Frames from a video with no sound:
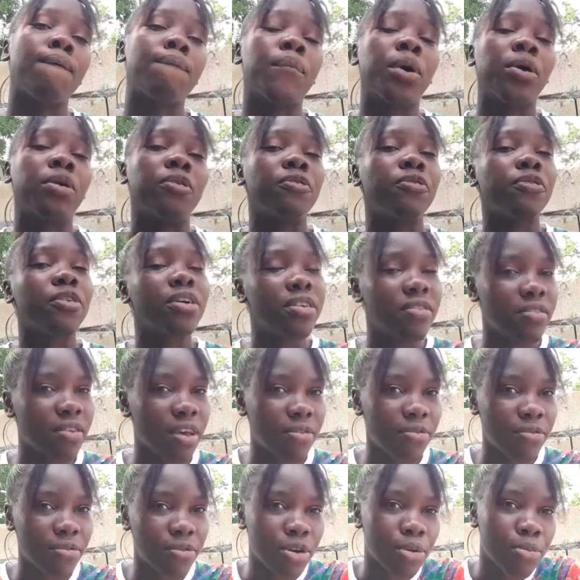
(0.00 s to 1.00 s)
But first
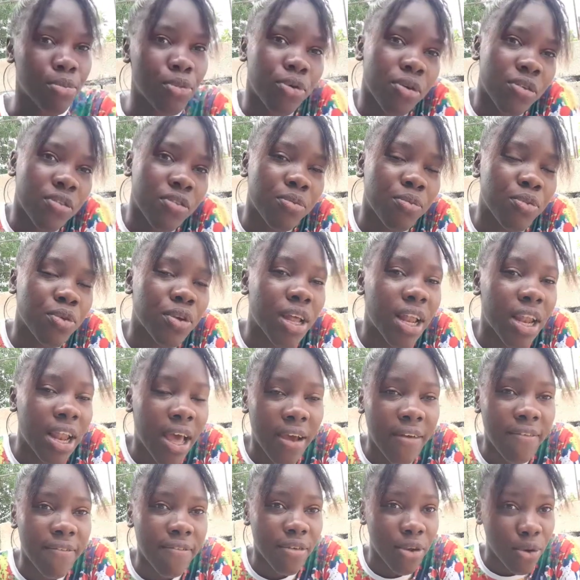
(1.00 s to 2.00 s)
and foremost, mother
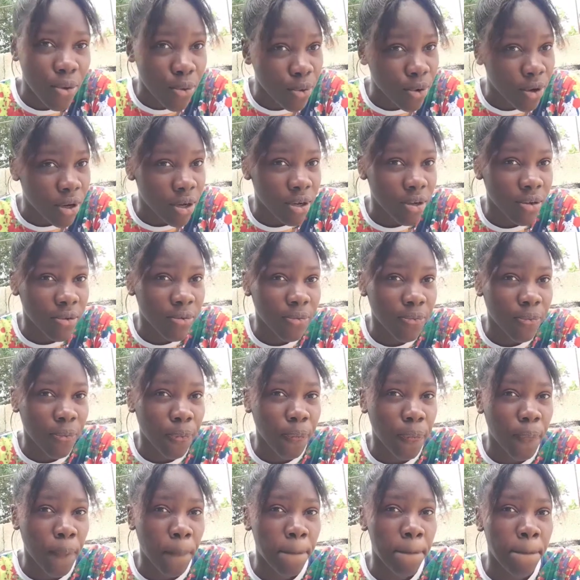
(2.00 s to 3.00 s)
like you
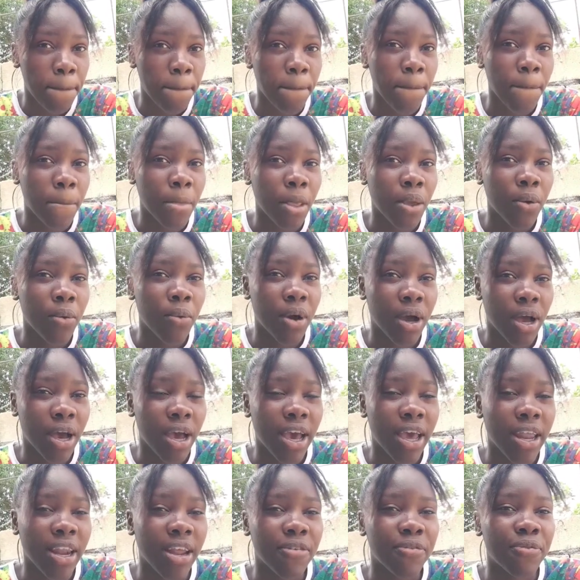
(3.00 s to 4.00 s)
know what
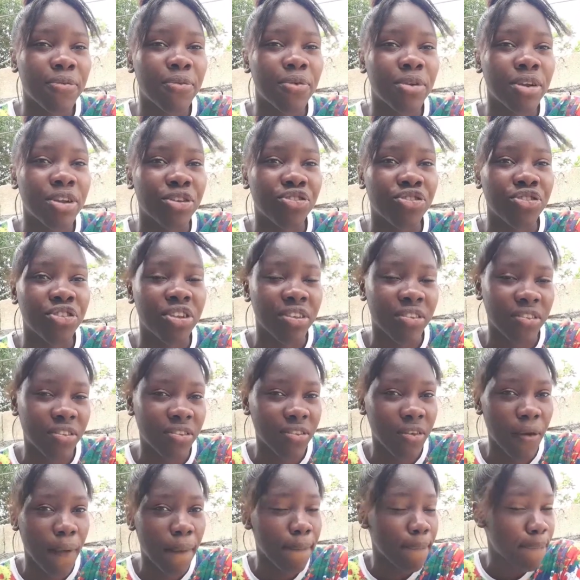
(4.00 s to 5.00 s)
kind of foolishness
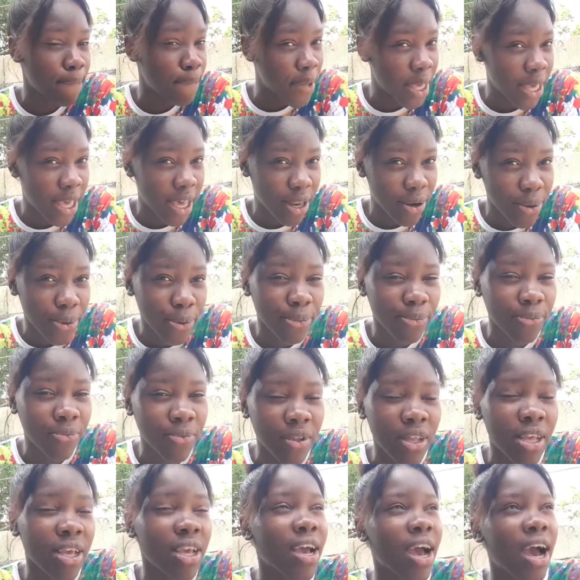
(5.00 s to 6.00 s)
me I do.
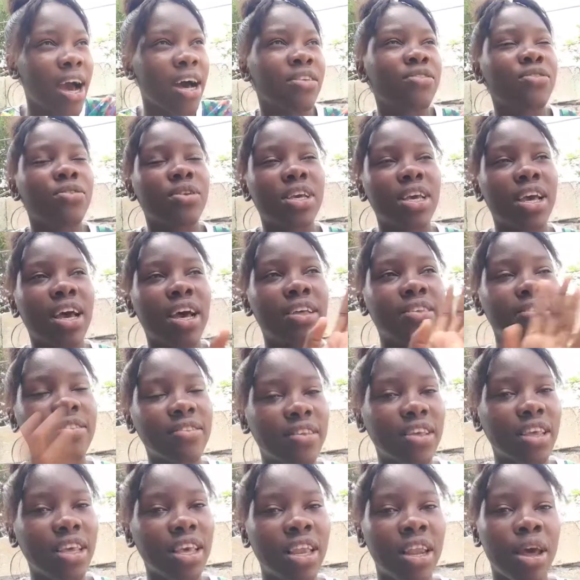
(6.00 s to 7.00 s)
Now as we can
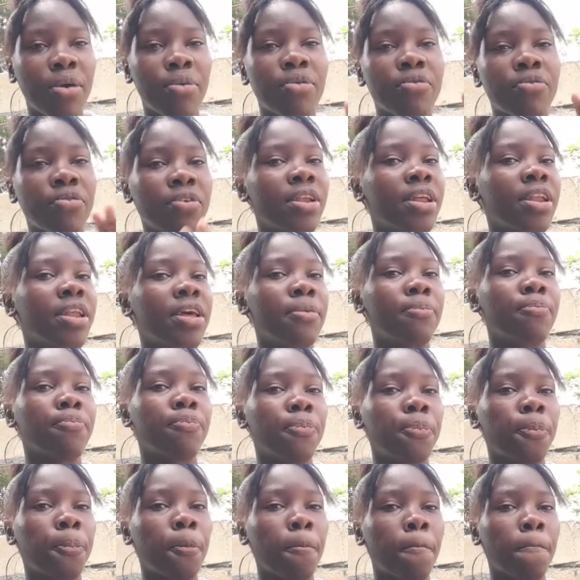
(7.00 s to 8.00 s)
see, you know we put them
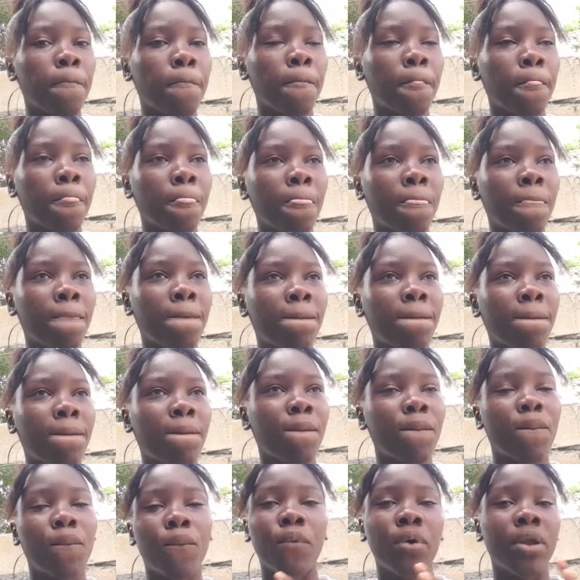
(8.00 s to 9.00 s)

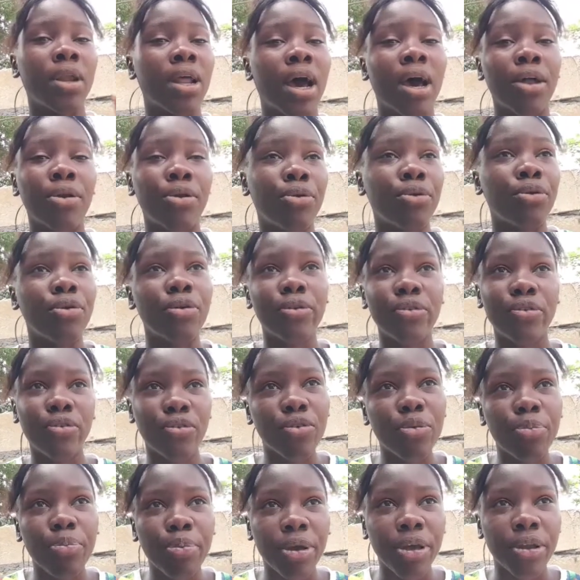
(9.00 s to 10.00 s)
when I do know
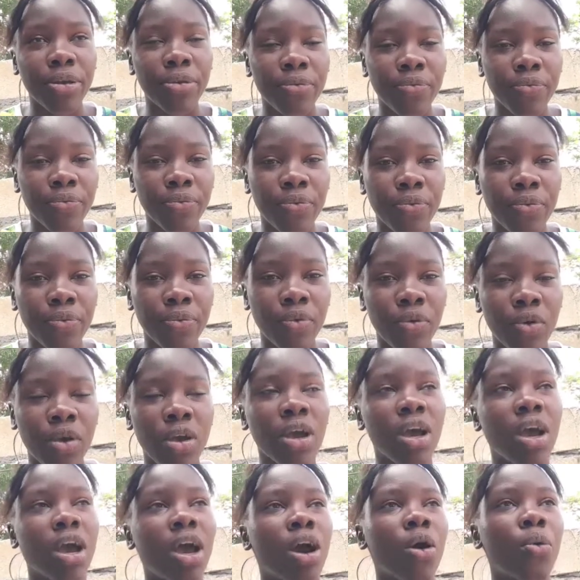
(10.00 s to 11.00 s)
stupid.
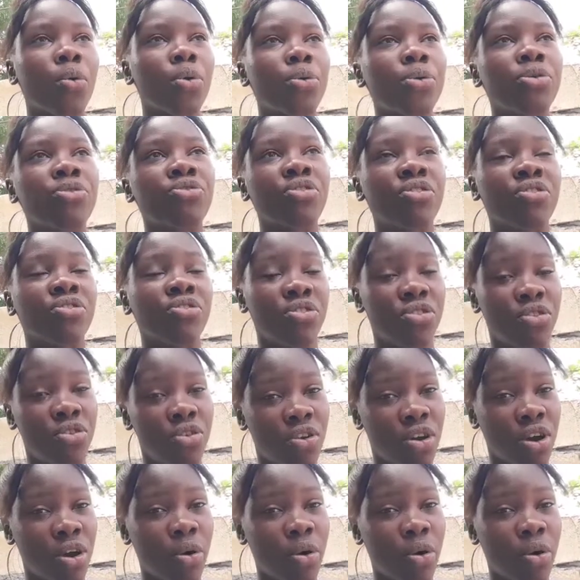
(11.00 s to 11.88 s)
I always just young,